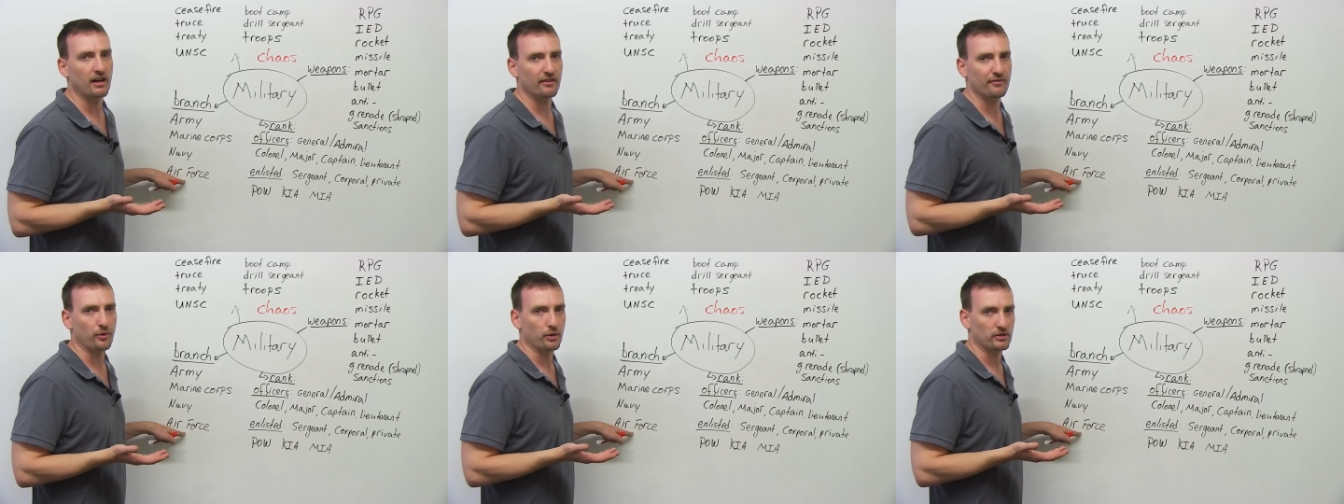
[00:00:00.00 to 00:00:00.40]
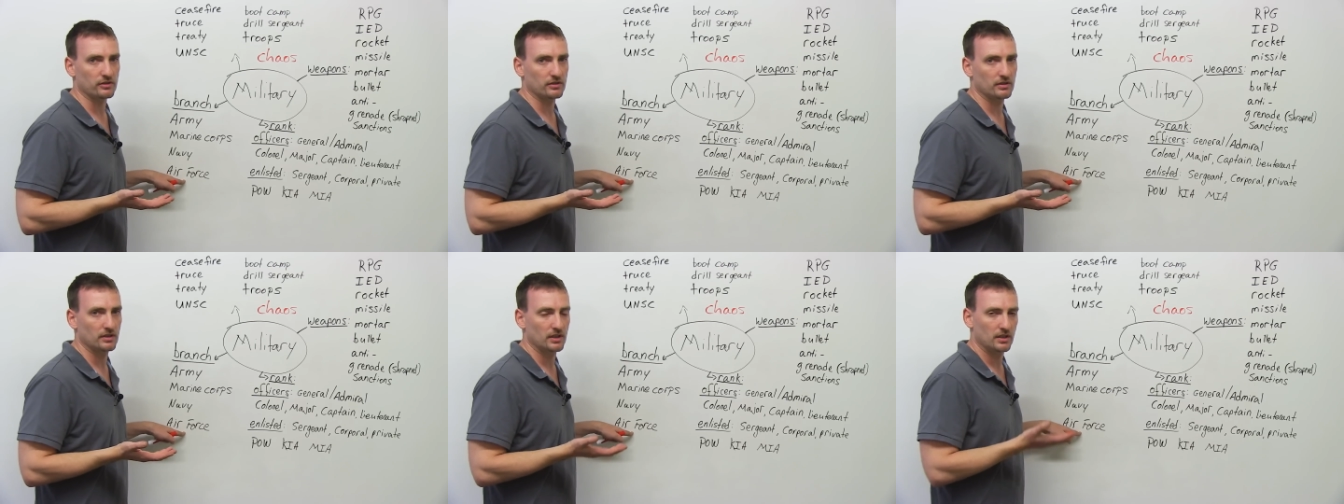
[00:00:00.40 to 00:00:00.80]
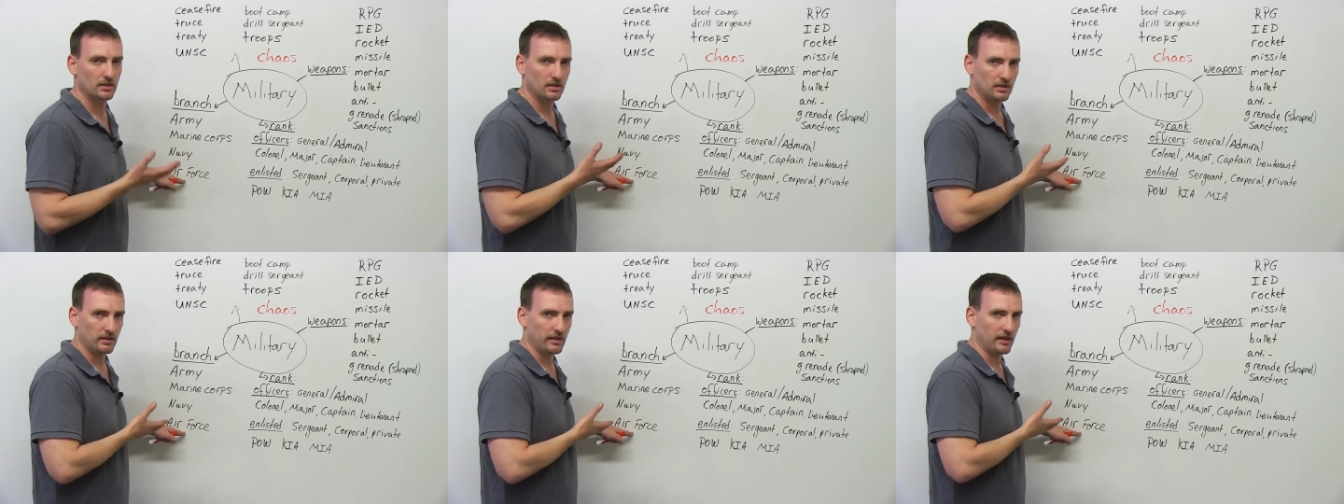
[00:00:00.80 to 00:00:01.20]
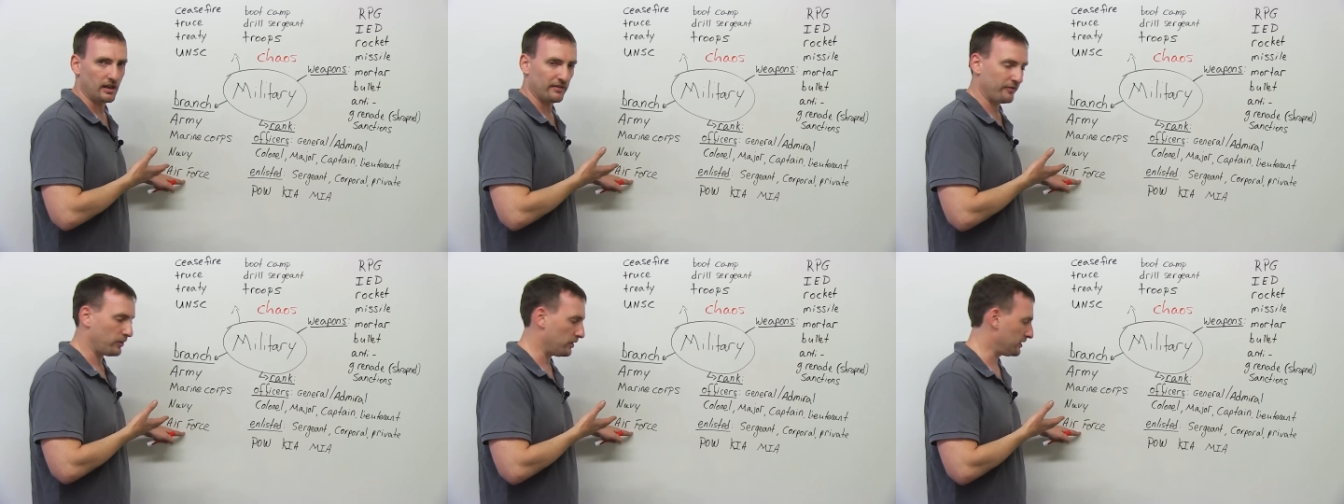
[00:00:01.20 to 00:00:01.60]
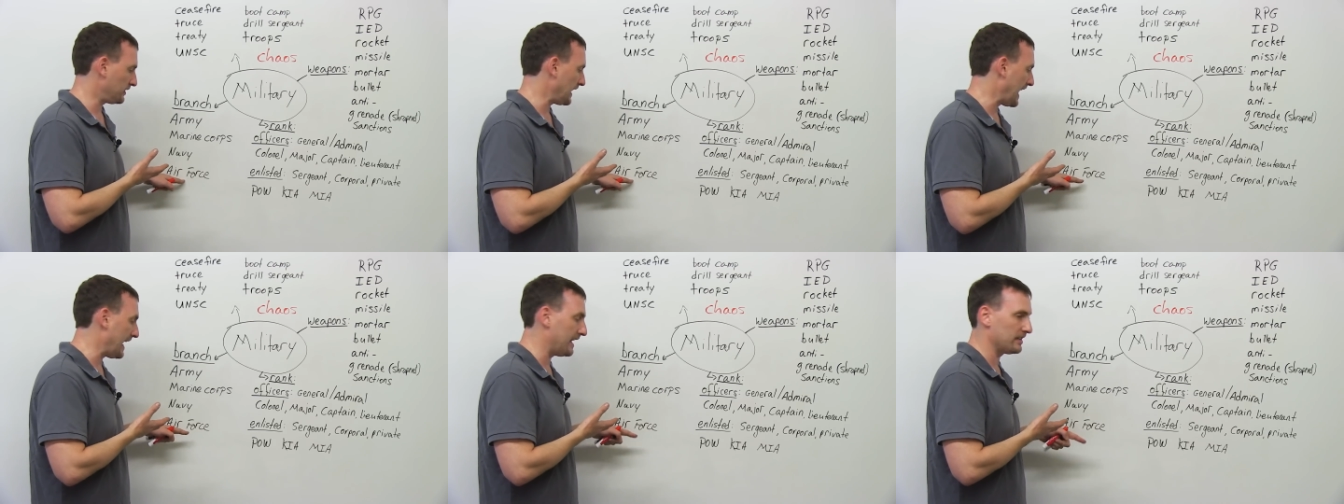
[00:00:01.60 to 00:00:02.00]
Air Force. The Air Force
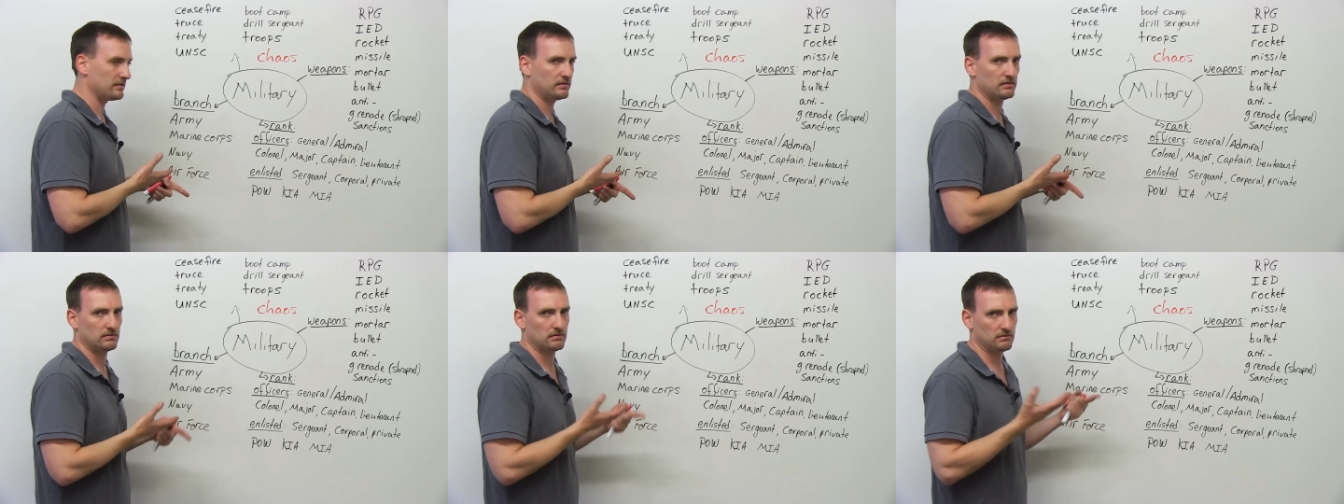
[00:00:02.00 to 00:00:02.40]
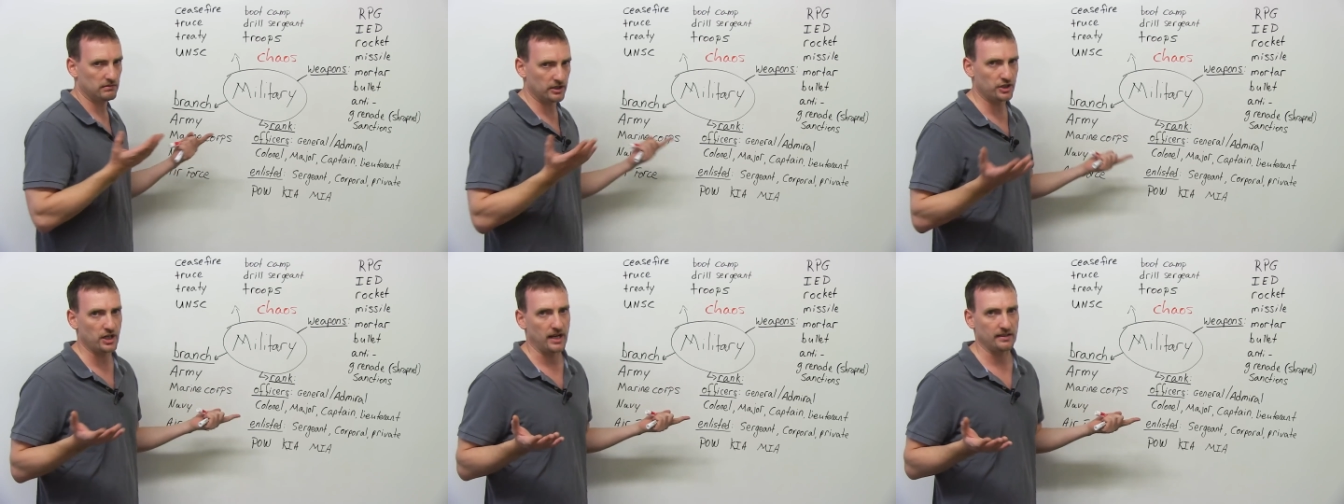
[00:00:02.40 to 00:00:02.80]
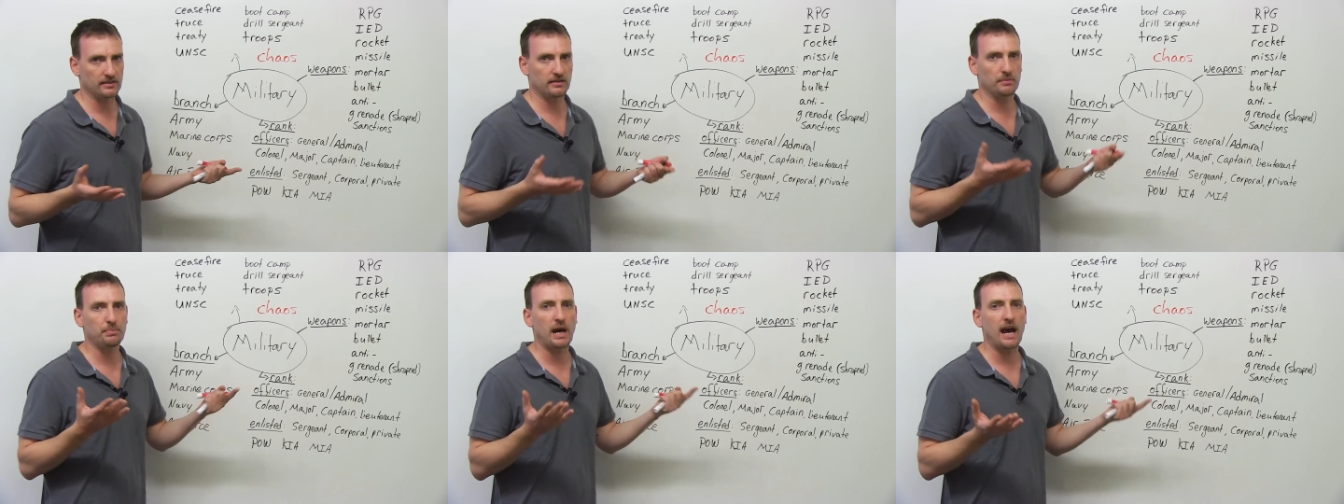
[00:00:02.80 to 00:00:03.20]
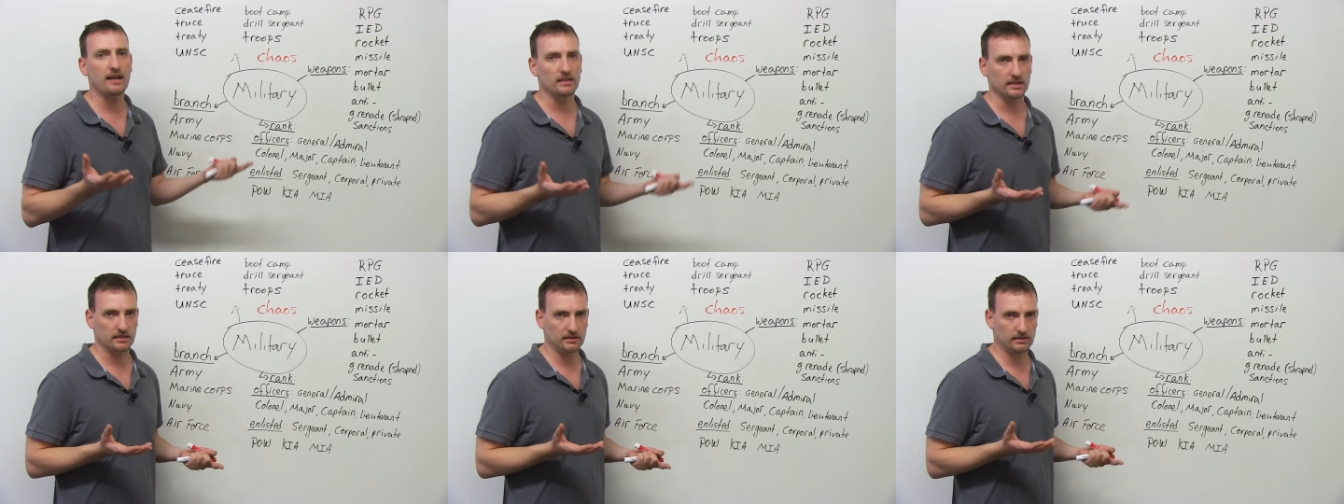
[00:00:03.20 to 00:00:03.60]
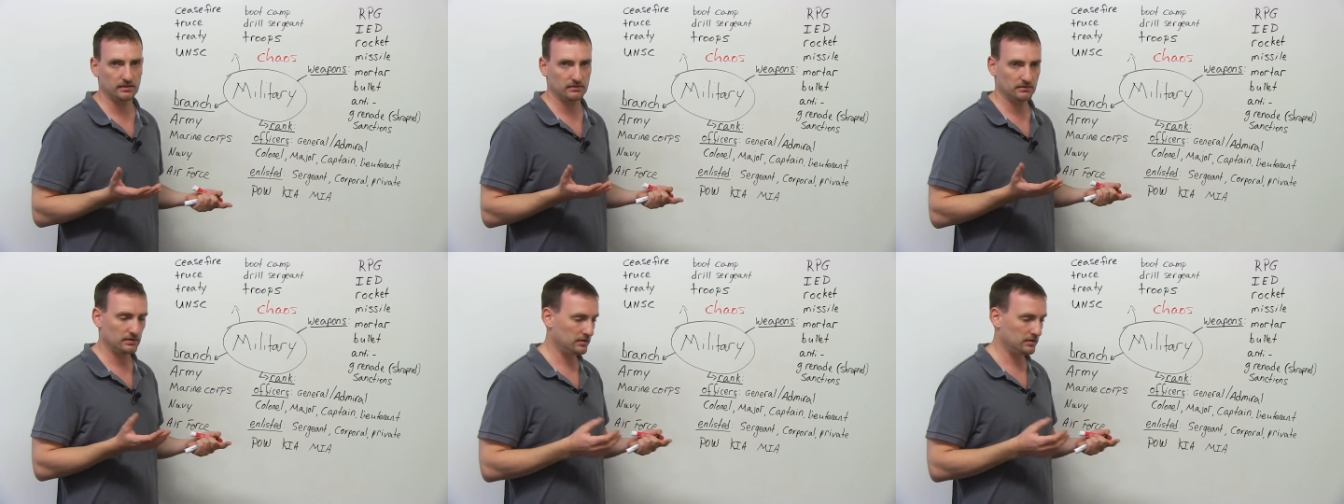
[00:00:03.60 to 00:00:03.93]
has the jets, the pilots,